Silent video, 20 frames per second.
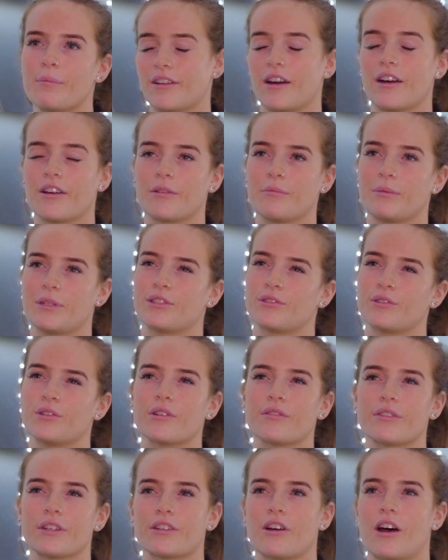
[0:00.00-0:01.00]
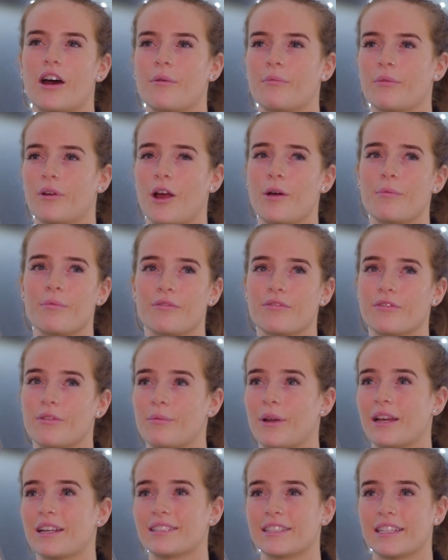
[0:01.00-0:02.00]
You're not gonna be stuck for time. We're open from
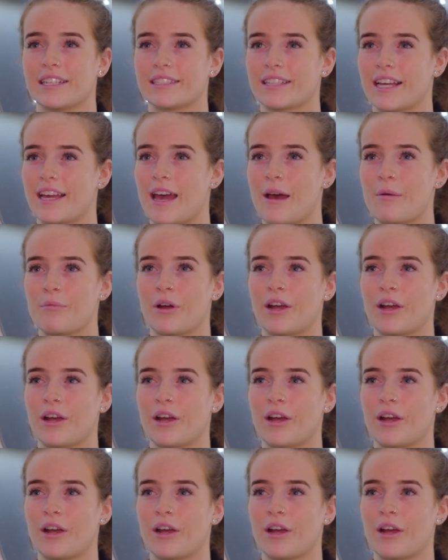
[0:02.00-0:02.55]
like 6 a.m.